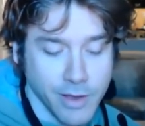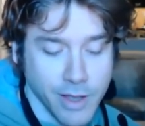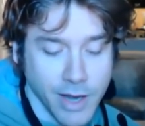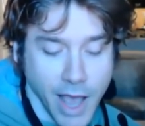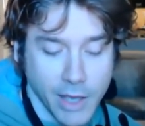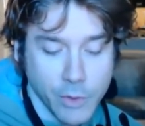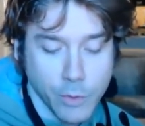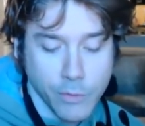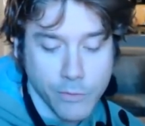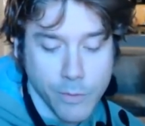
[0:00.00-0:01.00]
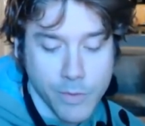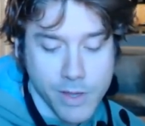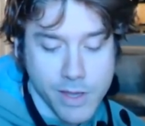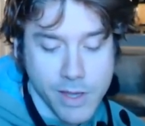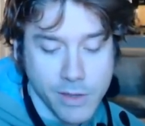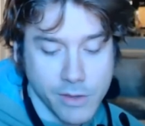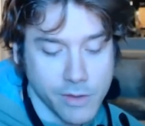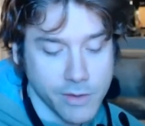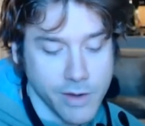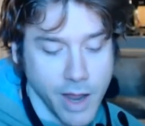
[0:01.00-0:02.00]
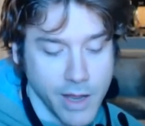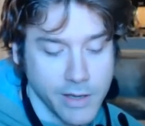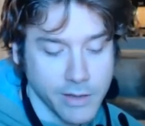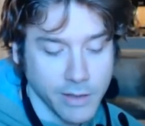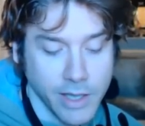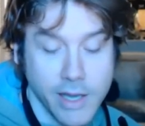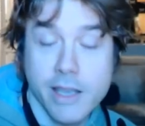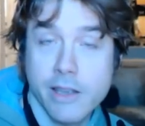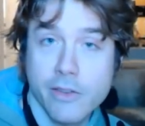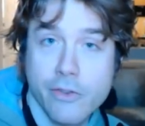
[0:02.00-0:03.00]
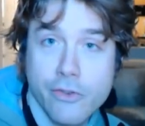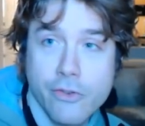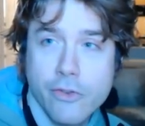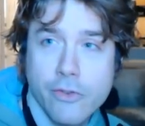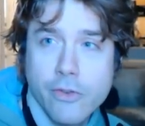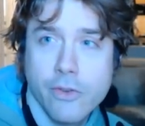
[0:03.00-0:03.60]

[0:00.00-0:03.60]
inaugural from the East Knight lineage,